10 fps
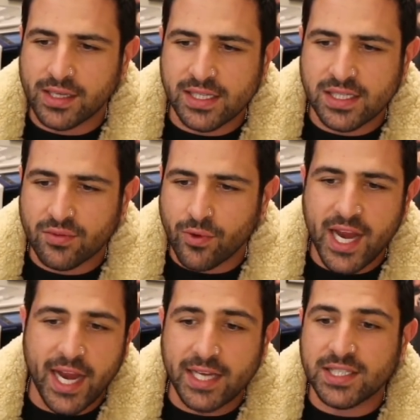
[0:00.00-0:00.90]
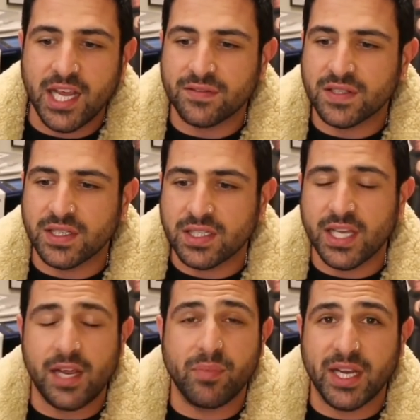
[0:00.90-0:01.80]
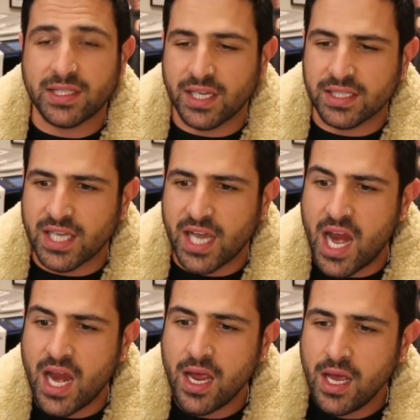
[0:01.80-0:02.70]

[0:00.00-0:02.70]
There's three ETFs, the CBTC,